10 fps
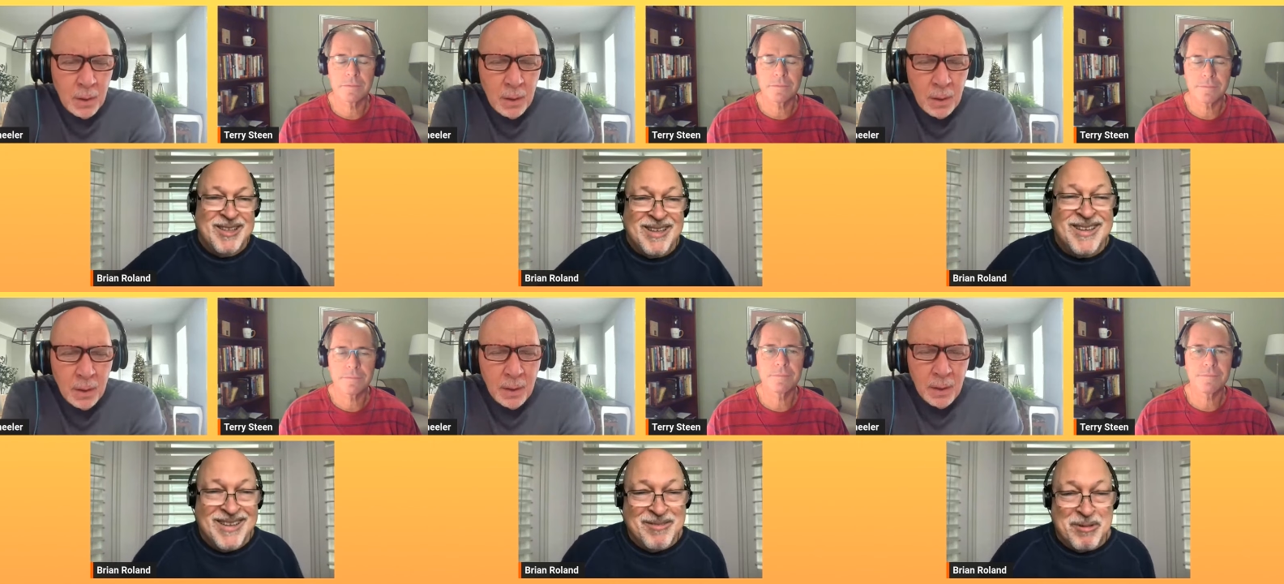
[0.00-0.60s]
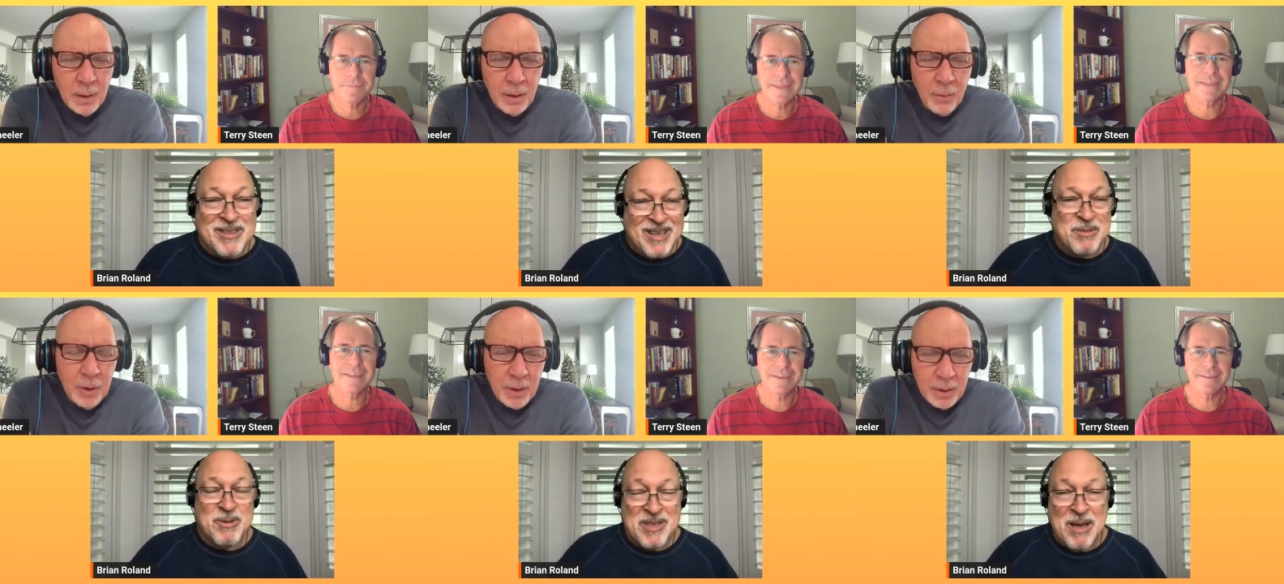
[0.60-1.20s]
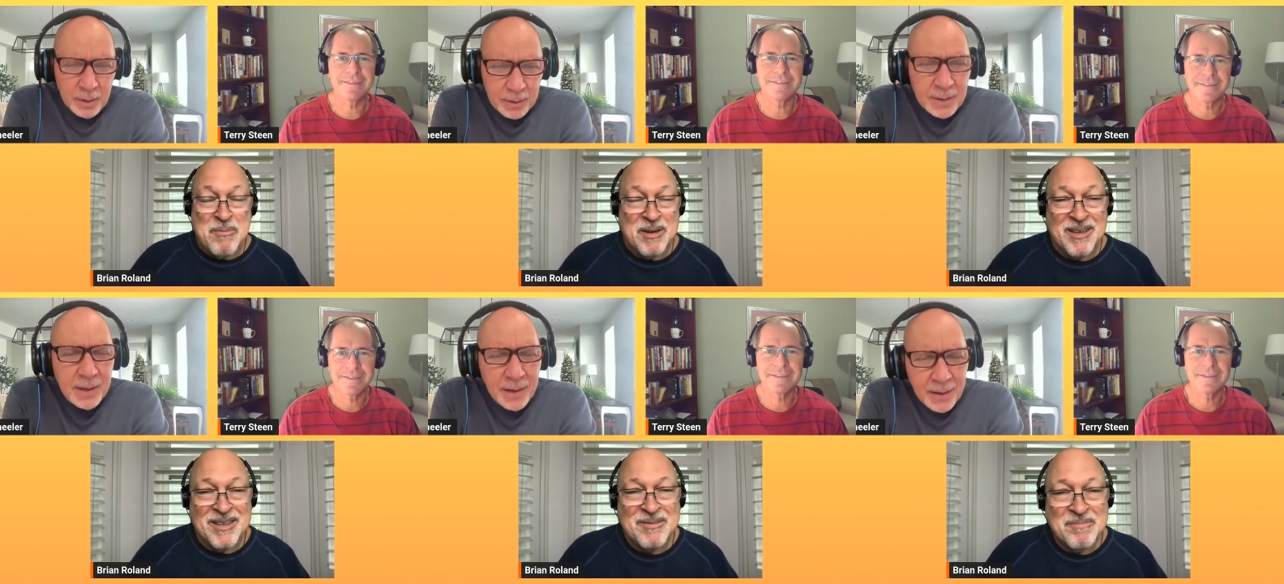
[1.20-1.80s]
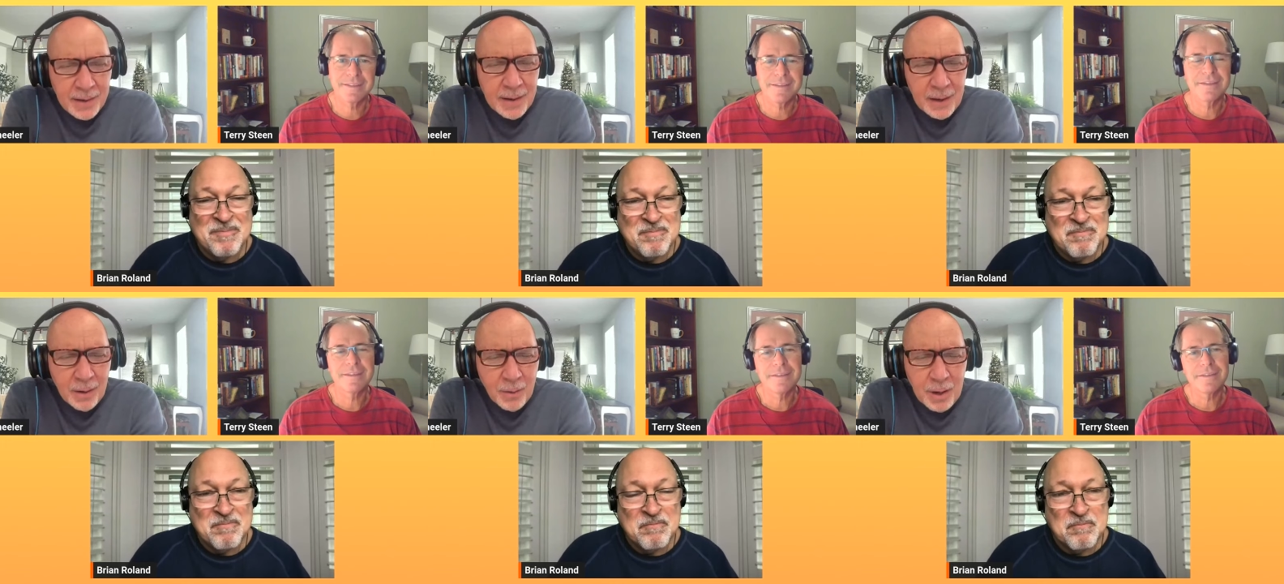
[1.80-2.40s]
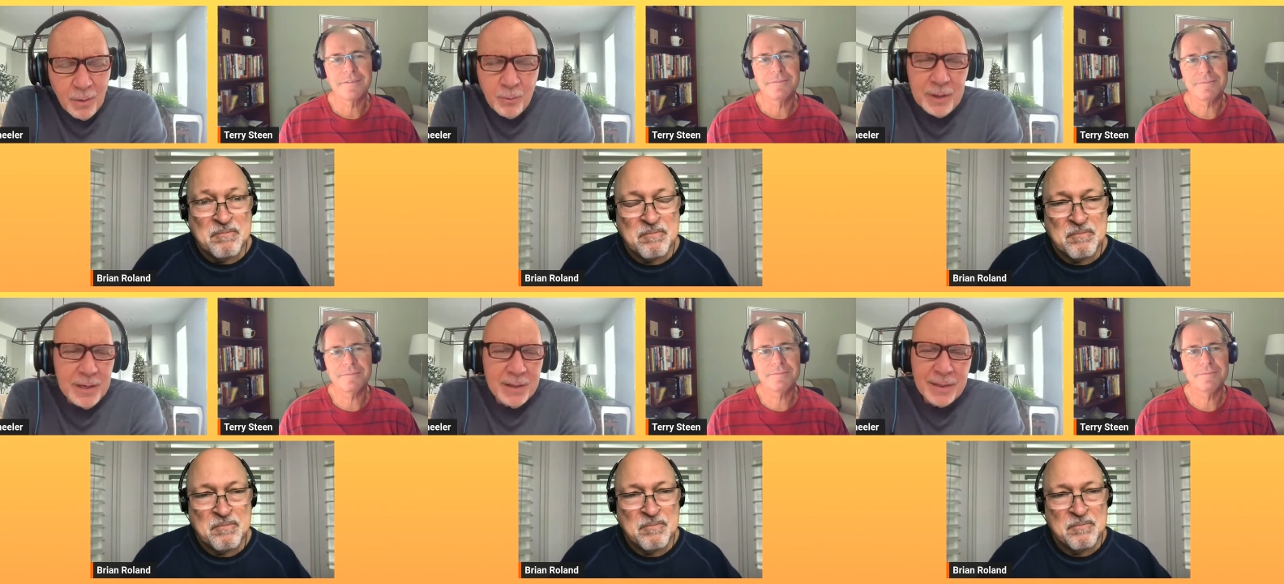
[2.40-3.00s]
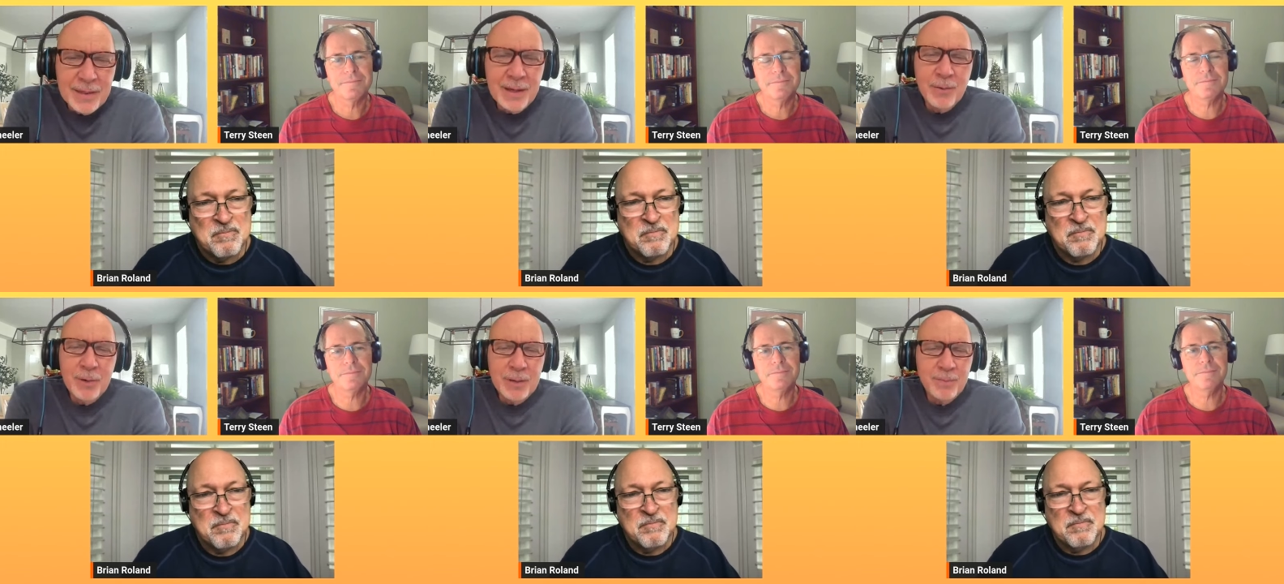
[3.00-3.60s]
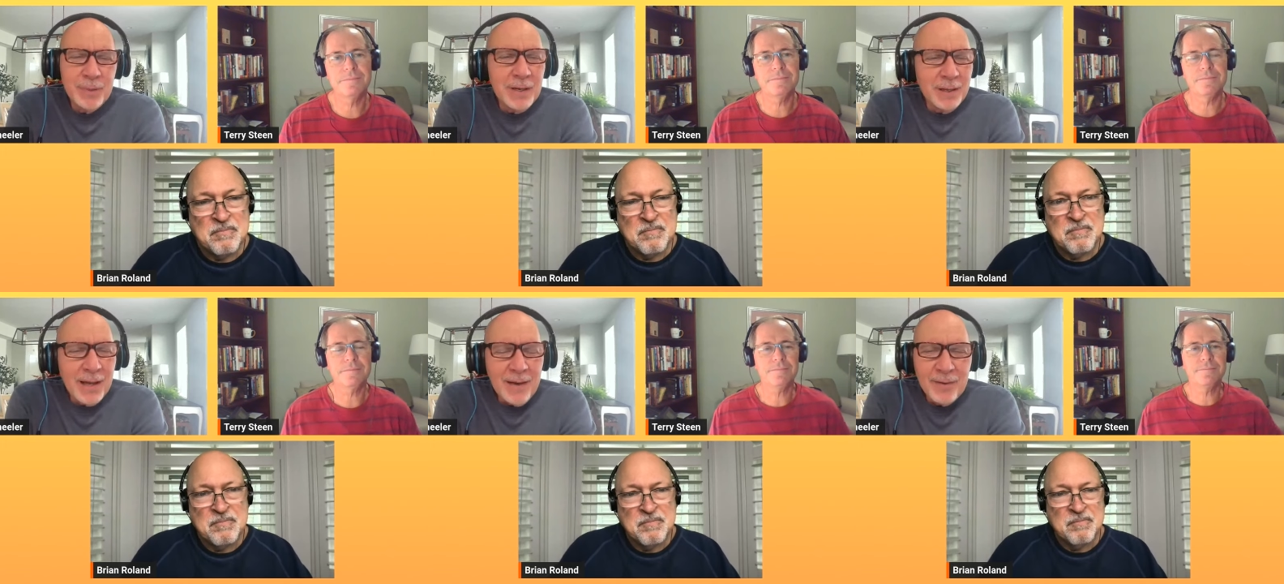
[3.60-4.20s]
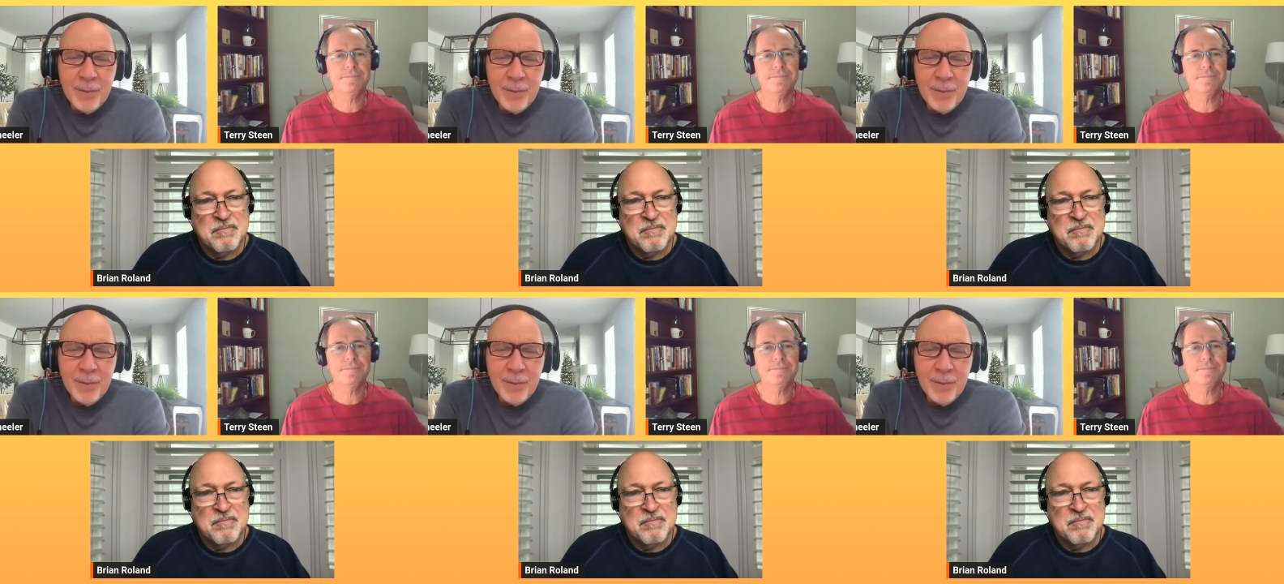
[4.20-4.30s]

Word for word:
Speaker 1: but it's that's what's yeah. happening.
Speaker 2: Yeah. Well, we didn't think we'd be alive. I